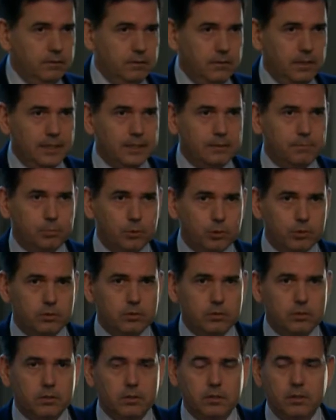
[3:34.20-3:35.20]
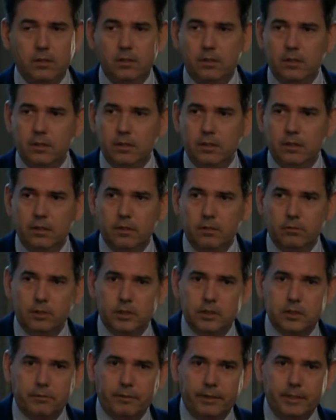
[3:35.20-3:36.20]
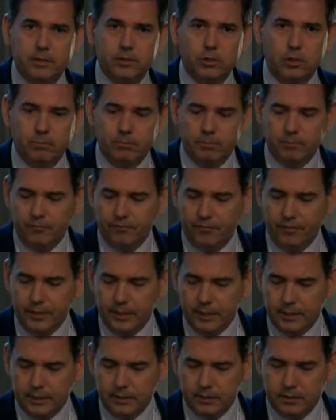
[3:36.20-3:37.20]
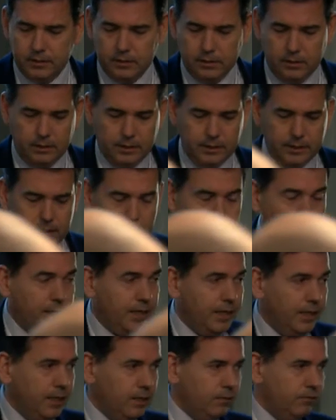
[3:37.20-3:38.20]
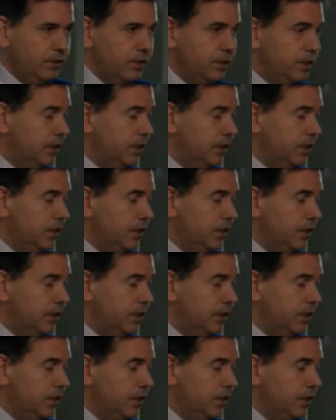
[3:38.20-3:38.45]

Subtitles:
just put on the screen some figures at the beginning of the